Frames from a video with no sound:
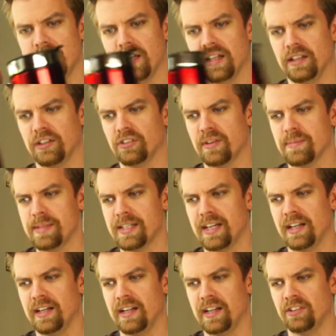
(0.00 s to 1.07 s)
There's something
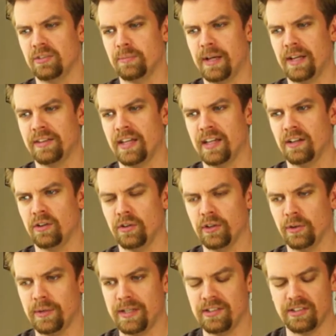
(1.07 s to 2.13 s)
kind of nice about that,
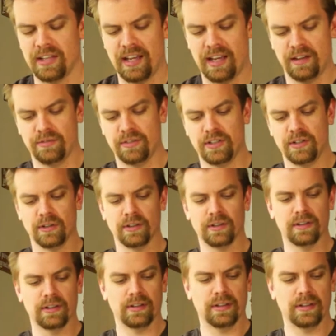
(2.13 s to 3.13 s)
although it is heavier